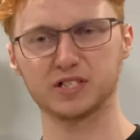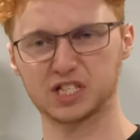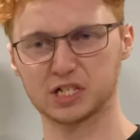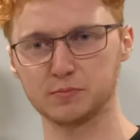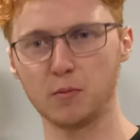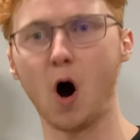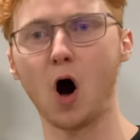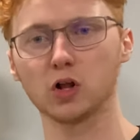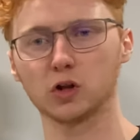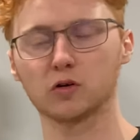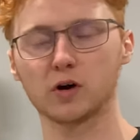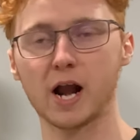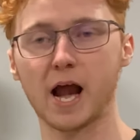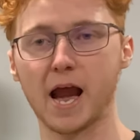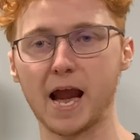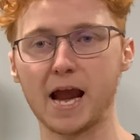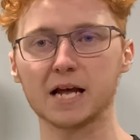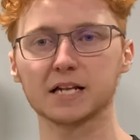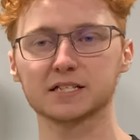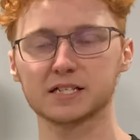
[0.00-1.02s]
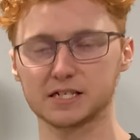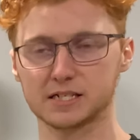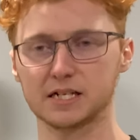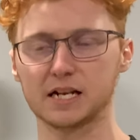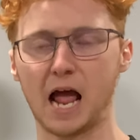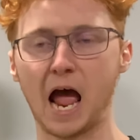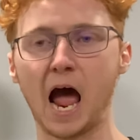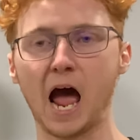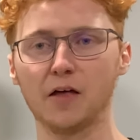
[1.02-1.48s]
smaller hands as
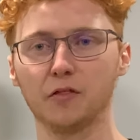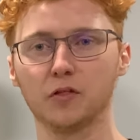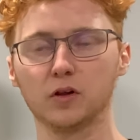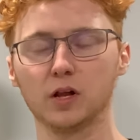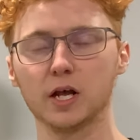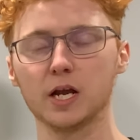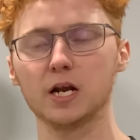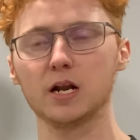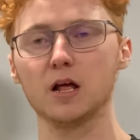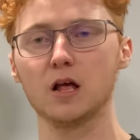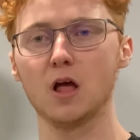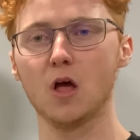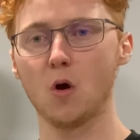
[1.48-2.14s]
an athlete,